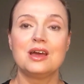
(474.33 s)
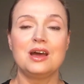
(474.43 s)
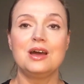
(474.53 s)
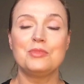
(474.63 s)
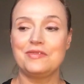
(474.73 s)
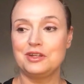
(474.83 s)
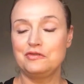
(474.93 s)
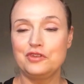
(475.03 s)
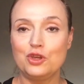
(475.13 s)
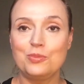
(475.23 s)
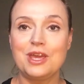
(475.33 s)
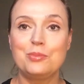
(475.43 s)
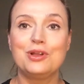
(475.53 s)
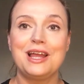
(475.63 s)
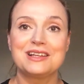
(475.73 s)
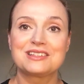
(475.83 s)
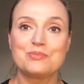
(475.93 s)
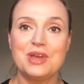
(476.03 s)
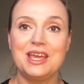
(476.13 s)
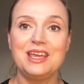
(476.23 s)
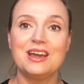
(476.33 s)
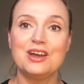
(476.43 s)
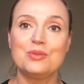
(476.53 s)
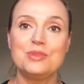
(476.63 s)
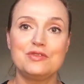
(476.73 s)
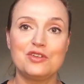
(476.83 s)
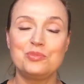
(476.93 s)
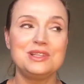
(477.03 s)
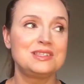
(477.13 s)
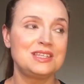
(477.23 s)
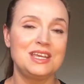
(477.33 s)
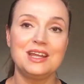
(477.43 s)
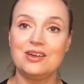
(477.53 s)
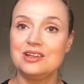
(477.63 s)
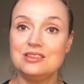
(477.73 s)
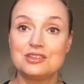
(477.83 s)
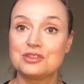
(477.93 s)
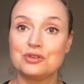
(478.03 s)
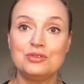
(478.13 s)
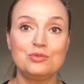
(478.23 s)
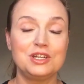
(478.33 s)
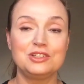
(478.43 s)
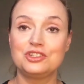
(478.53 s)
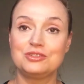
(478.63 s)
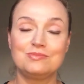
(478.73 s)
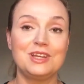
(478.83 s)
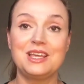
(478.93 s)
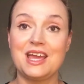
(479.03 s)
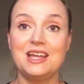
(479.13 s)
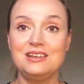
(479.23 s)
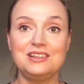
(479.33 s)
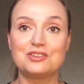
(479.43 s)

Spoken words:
I've had a few people ask me if I've been sitting out in the sun, which again is